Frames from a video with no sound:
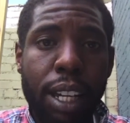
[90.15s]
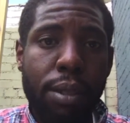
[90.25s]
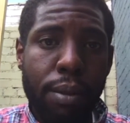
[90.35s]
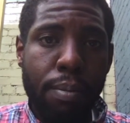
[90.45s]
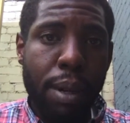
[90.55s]

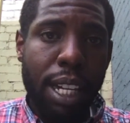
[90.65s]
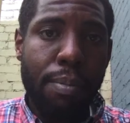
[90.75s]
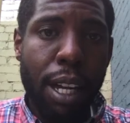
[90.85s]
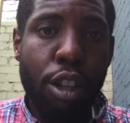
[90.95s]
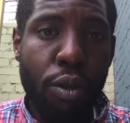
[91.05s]
as me
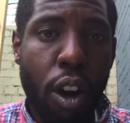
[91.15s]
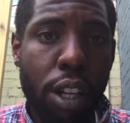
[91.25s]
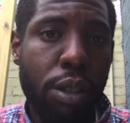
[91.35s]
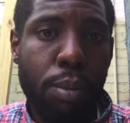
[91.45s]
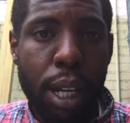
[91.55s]
being drawn
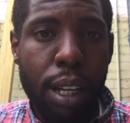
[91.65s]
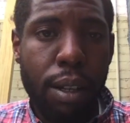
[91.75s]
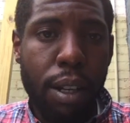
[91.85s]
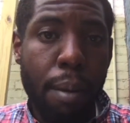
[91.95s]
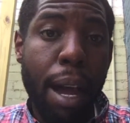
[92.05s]
to being
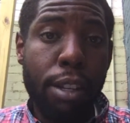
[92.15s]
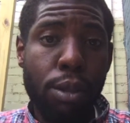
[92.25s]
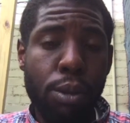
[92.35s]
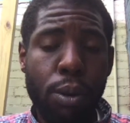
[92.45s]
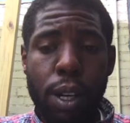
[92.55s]
a master
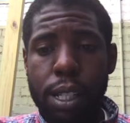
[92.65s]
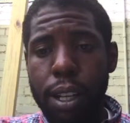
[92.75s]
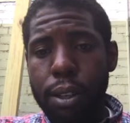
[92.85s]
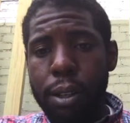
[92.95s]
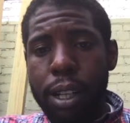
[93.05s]
storyteller.